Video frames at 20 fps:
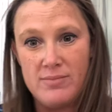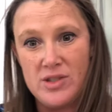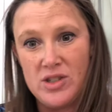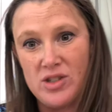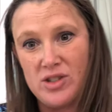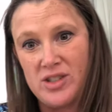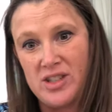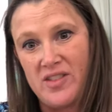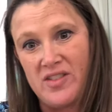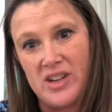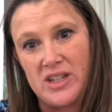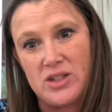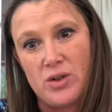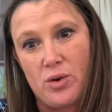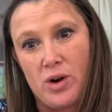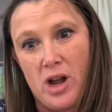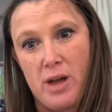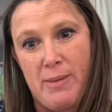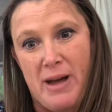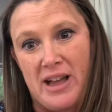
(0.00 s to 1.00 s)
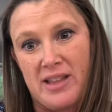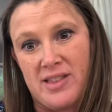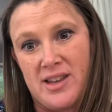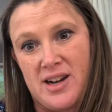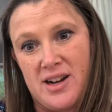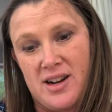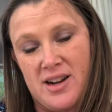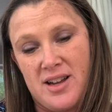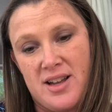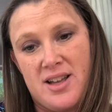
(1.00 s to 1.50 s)
Do you see Victoria back
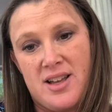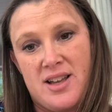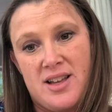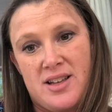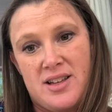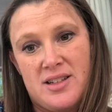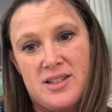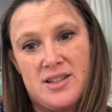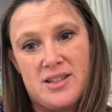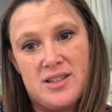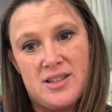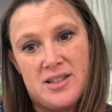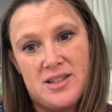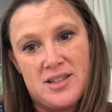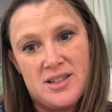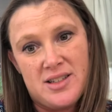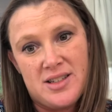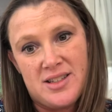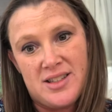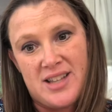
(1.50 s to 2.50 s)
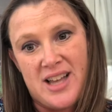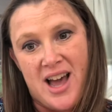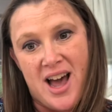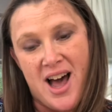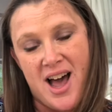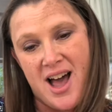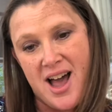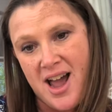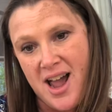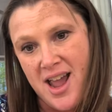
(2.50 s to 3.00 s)
there? Say
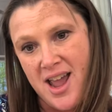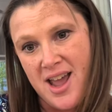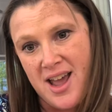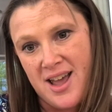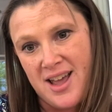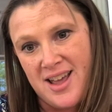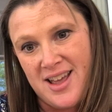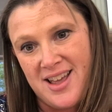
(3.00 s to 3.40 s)
hi.